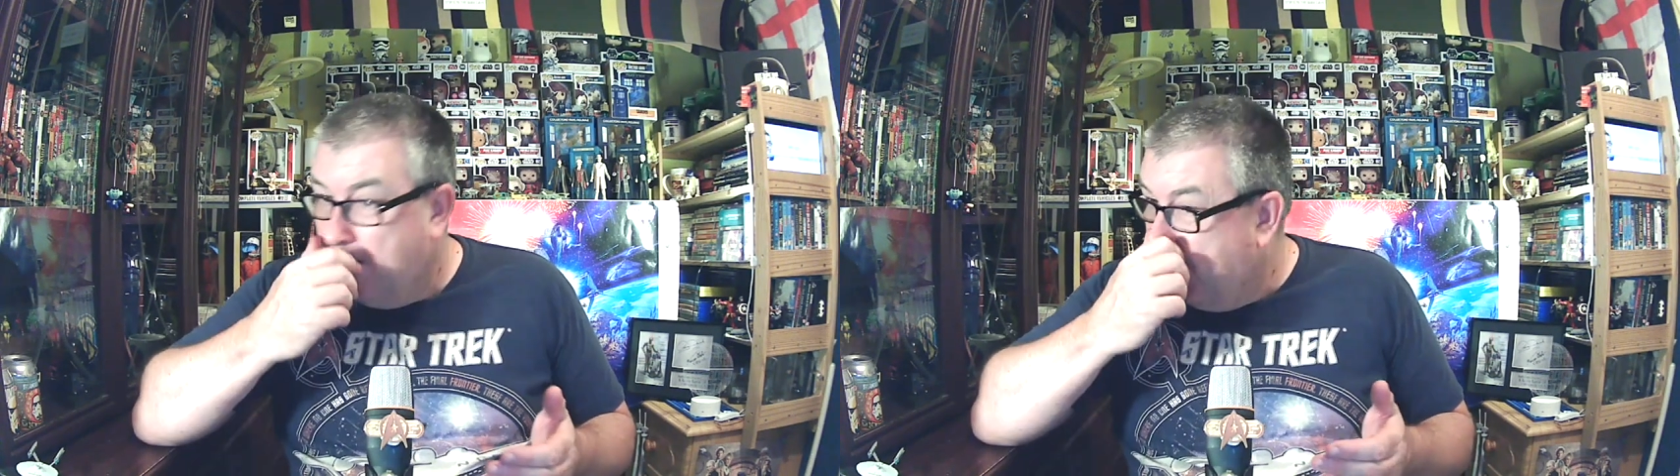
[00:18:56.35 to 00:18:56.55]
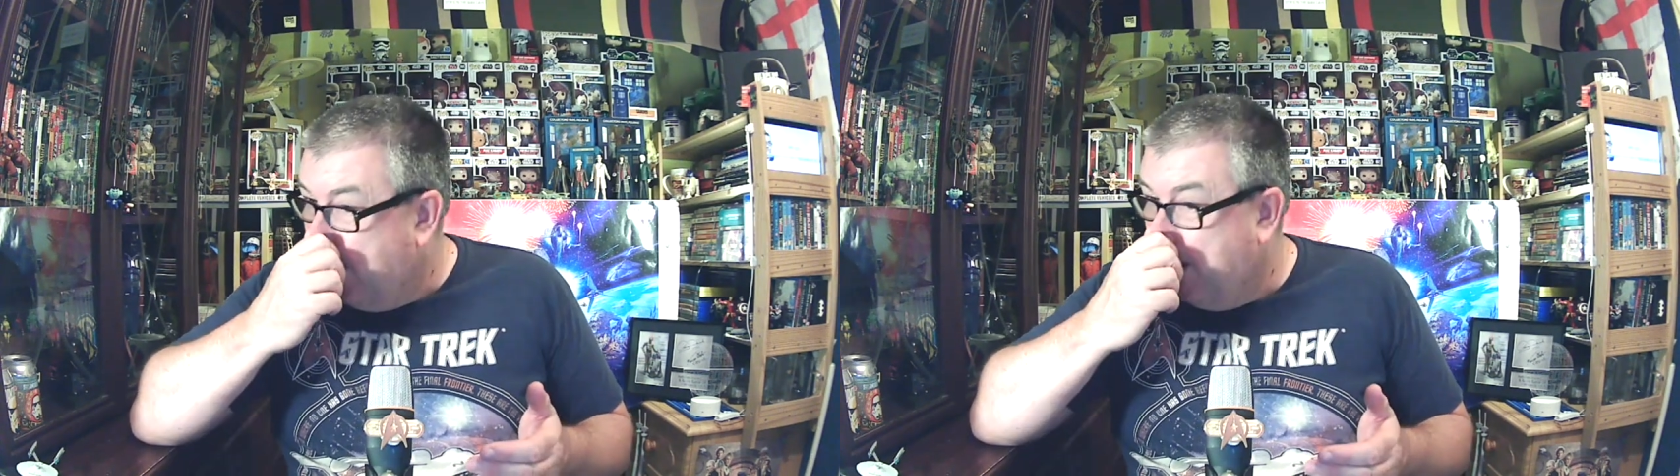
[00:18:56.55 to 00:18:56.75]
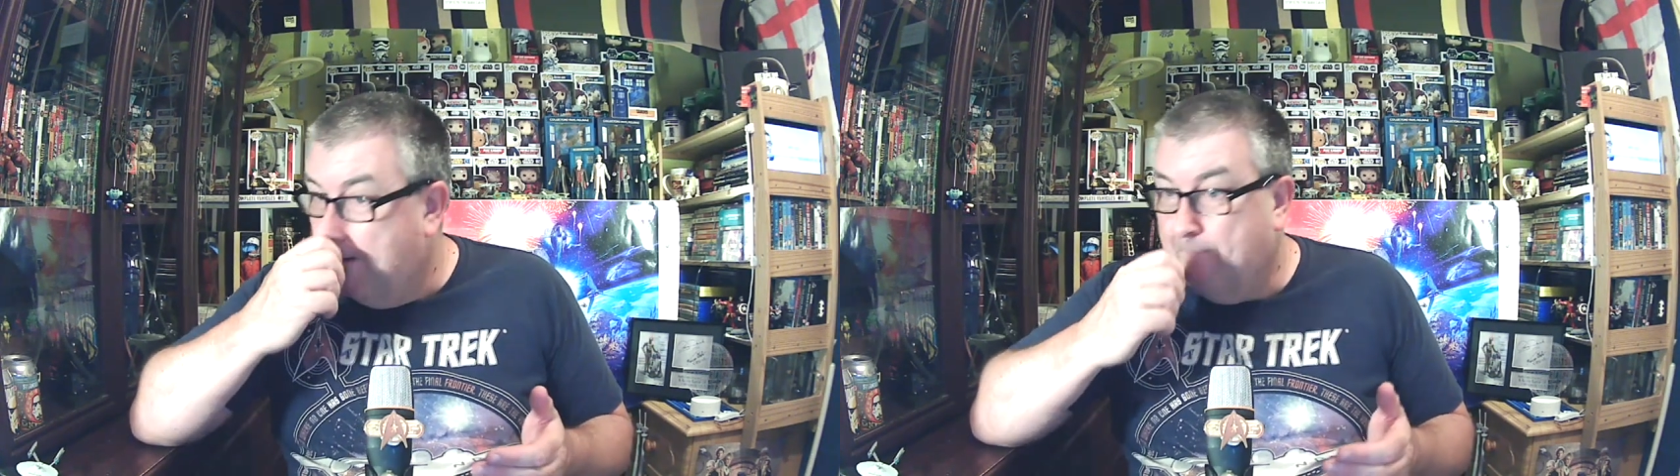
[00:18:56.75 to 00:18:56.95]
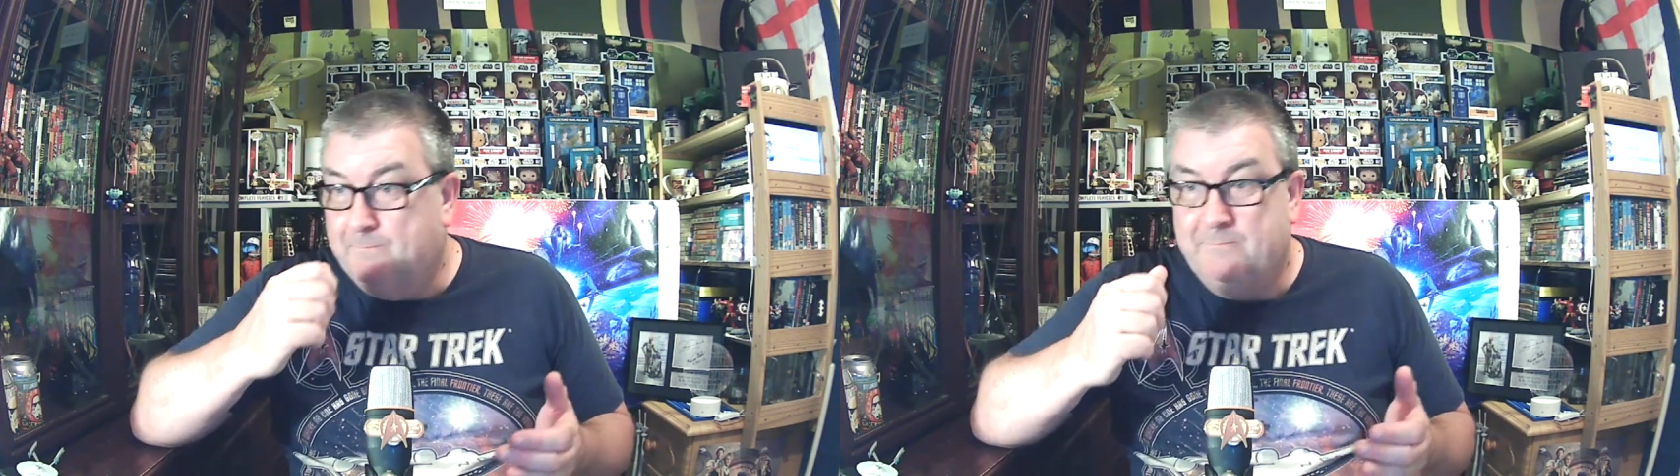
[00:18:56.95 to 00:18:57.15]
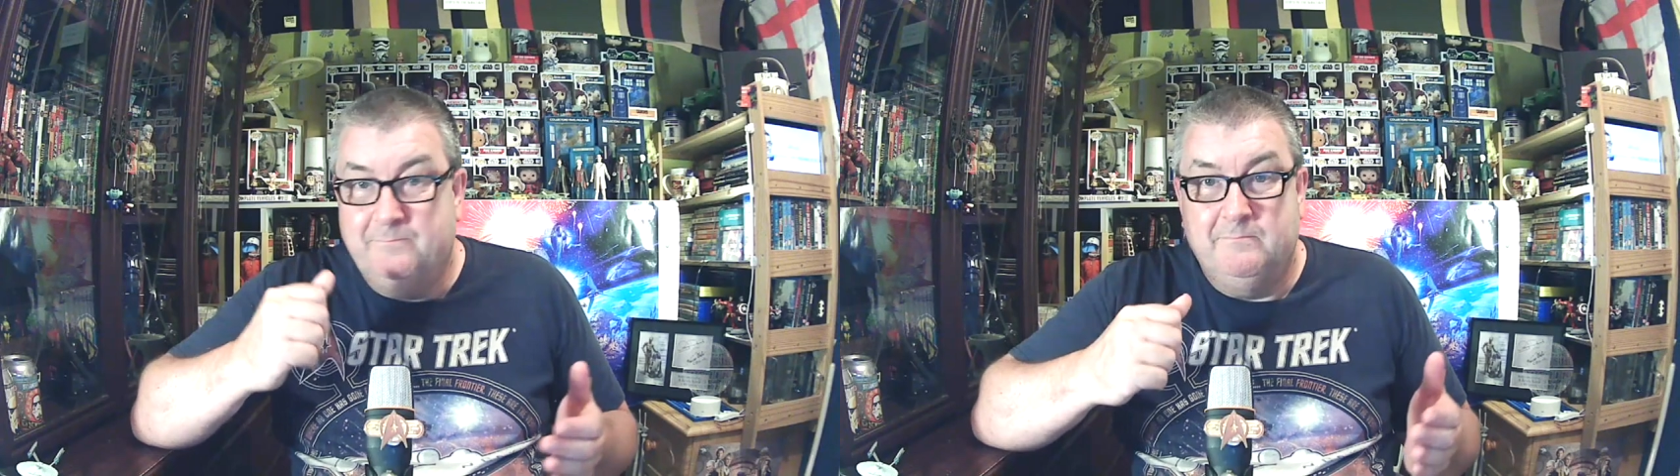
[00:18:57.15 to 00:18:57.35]
Um,
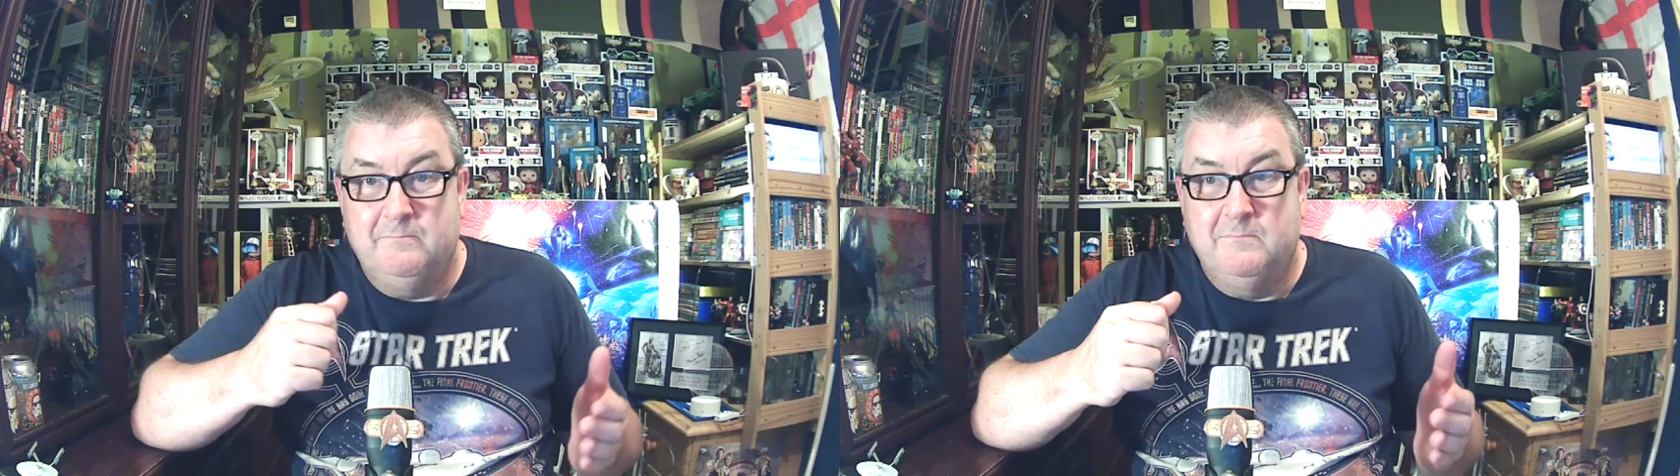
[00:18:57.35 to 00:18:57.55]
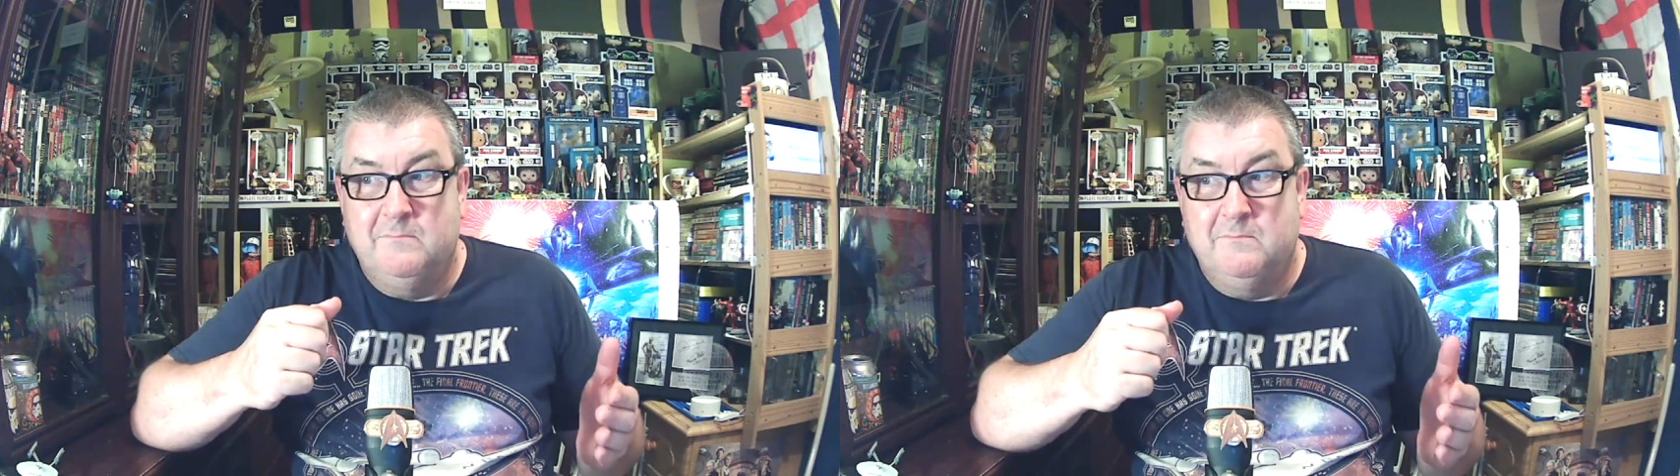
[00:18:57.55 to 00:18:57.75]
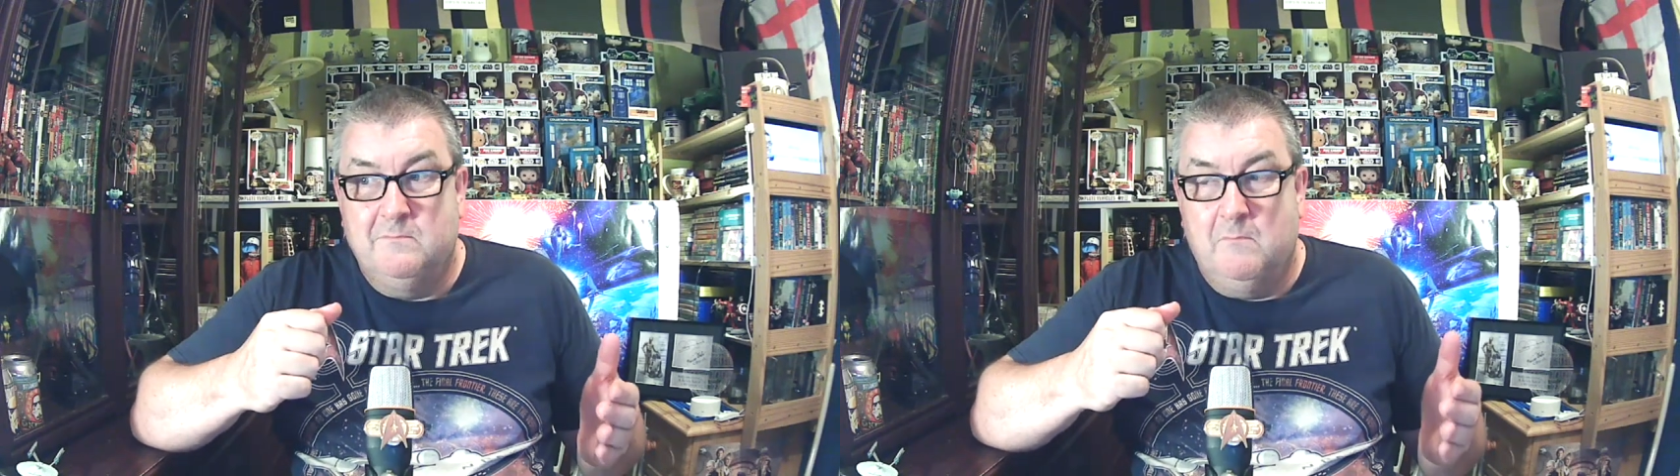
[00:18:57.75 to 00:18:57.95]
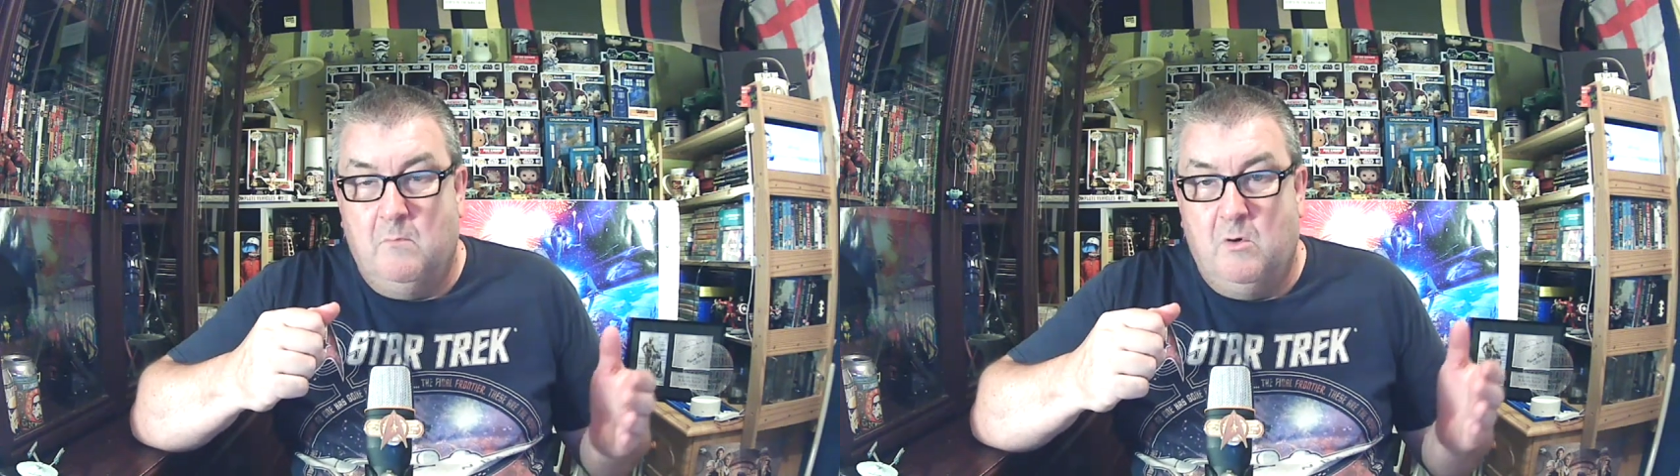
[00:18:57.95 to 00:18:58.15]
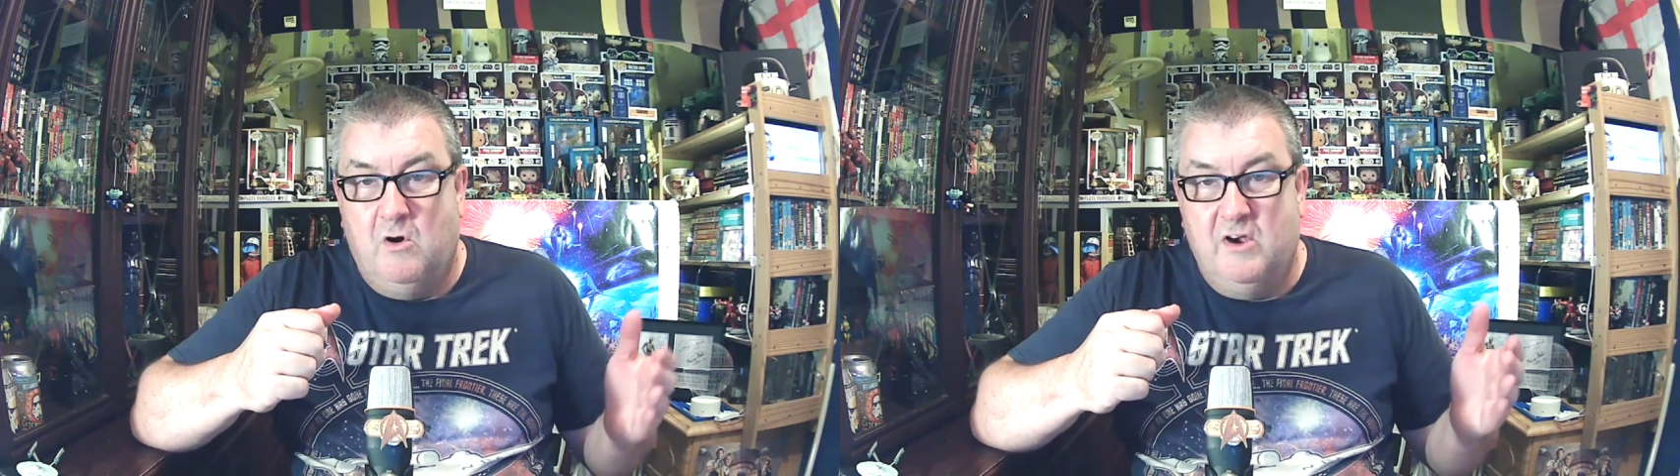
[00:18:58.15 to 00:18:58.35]

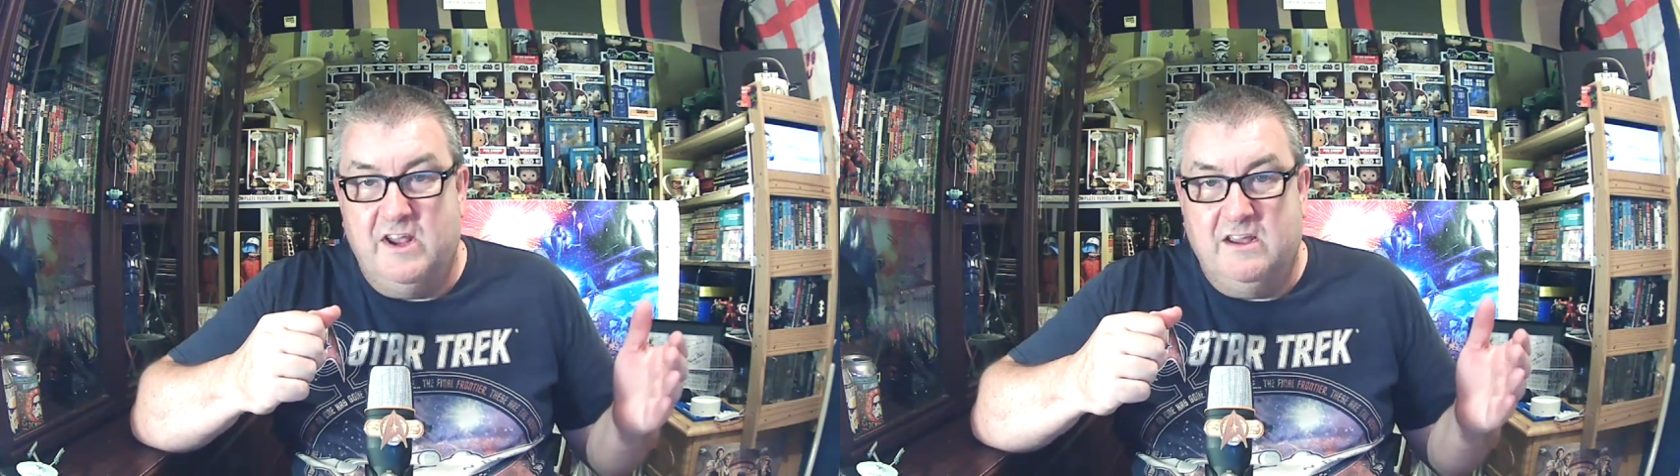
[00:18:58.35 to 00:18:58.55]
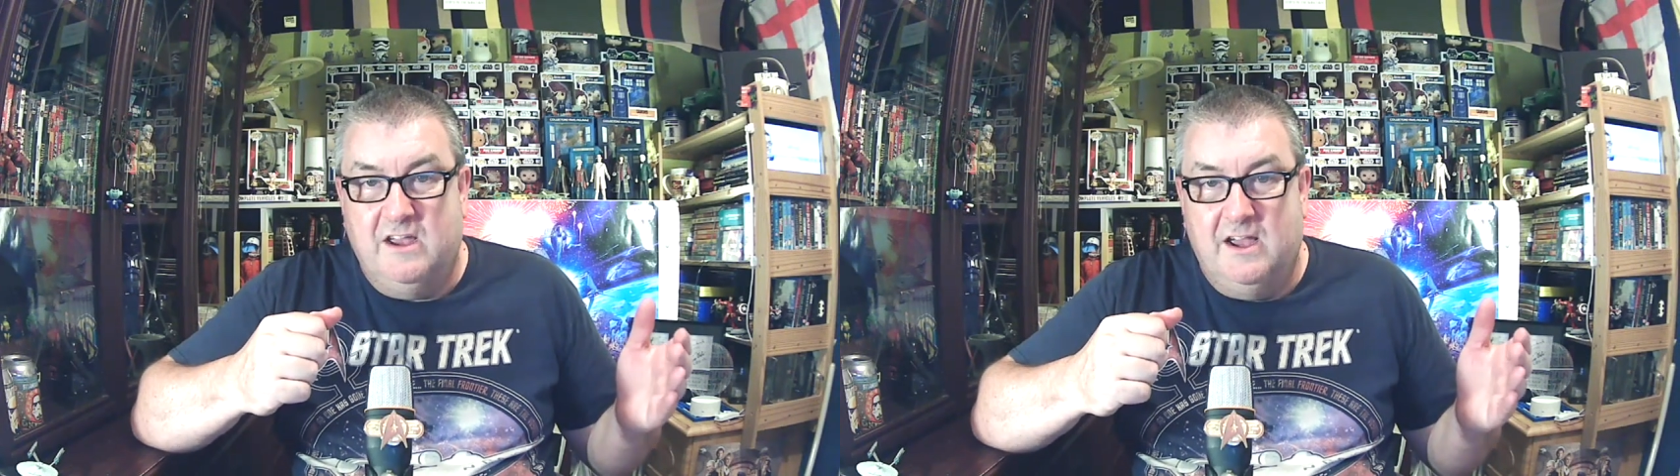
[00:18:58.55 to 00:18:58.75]
my